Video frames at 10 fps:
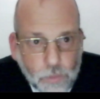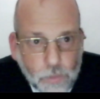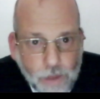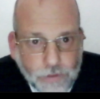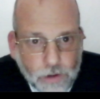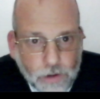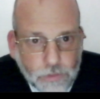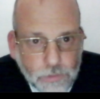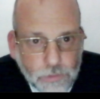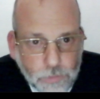Whether
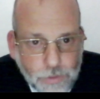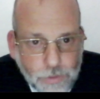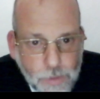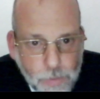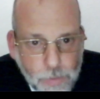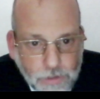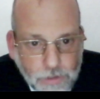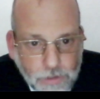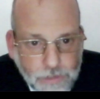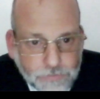people
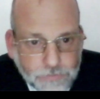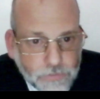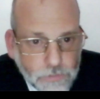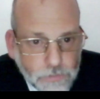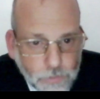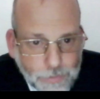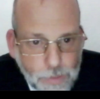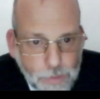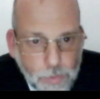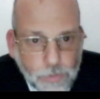believe in
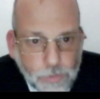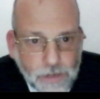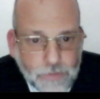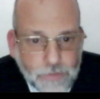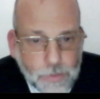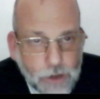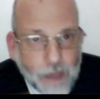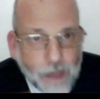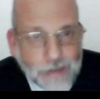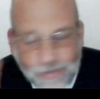it or
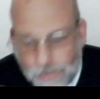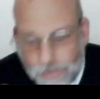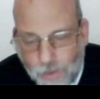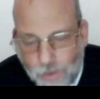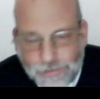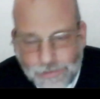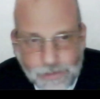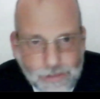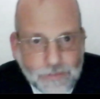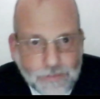not. Now the question
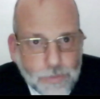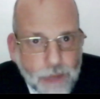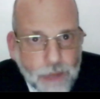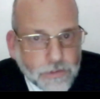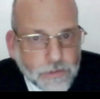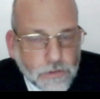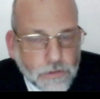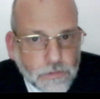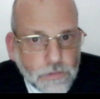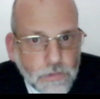is, does it have any practical,